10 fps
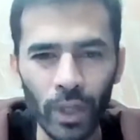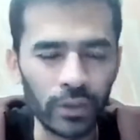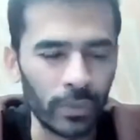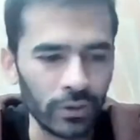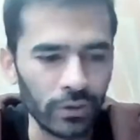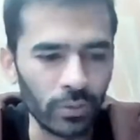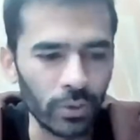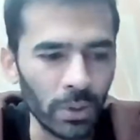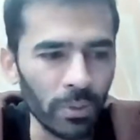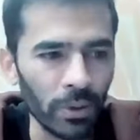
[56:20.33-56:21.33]
experiences
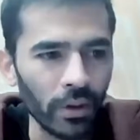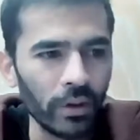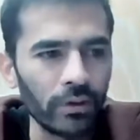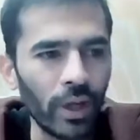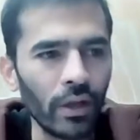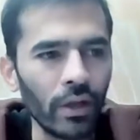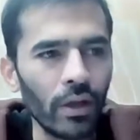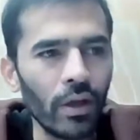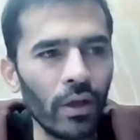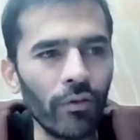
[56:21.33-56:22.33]
with people, is like,
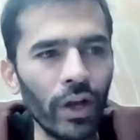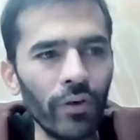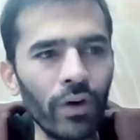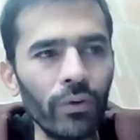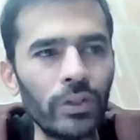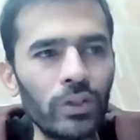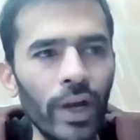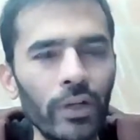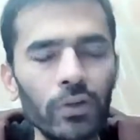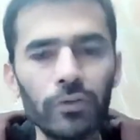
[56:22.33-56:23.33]
whenever we
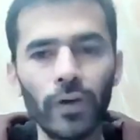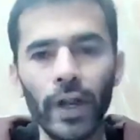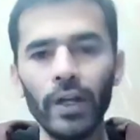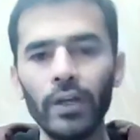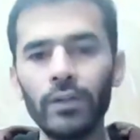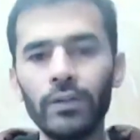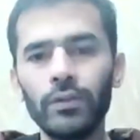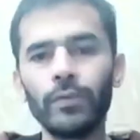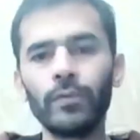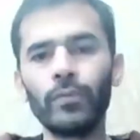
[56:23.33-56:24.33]
try to find
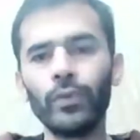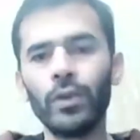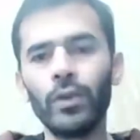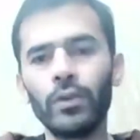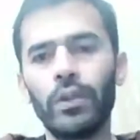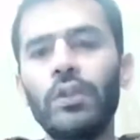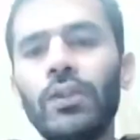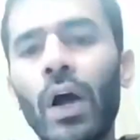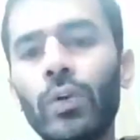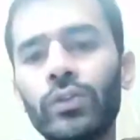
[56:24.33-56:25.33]

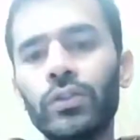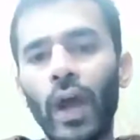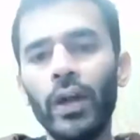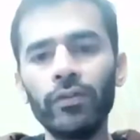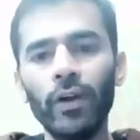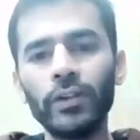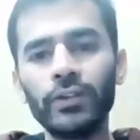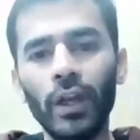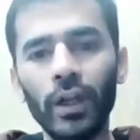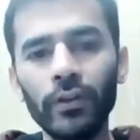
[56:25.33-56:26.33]
things outside of
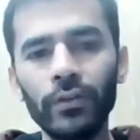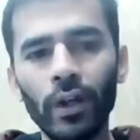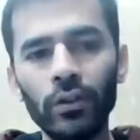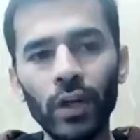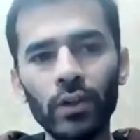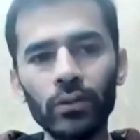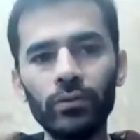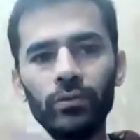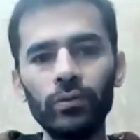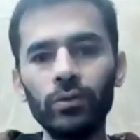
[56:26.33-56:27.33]
ourselves and try
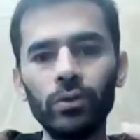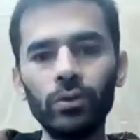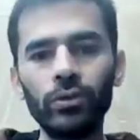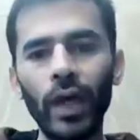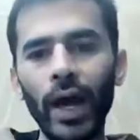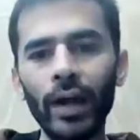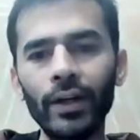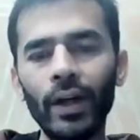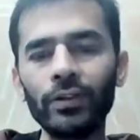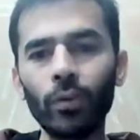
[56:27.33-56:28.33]
to use
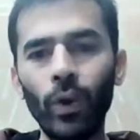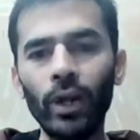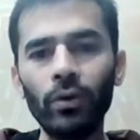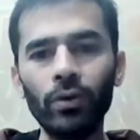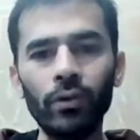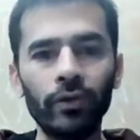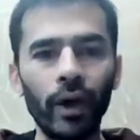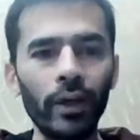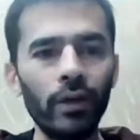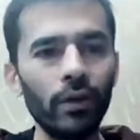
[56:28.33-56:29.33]
that as a way to
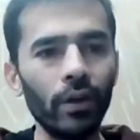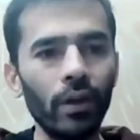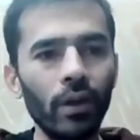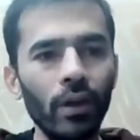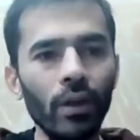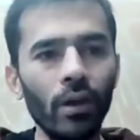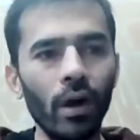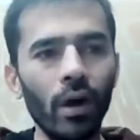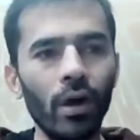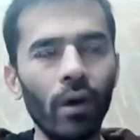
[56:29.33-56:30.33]
define
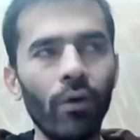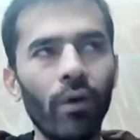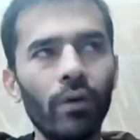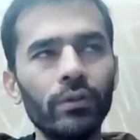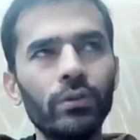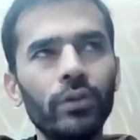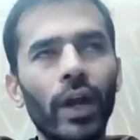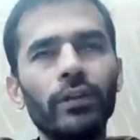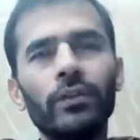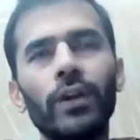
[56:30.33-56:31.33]
or use
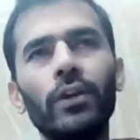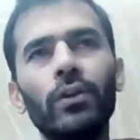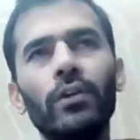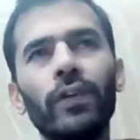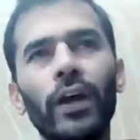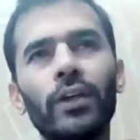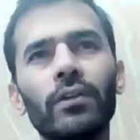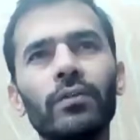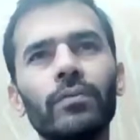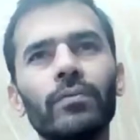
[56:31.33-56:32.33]
that as a way to define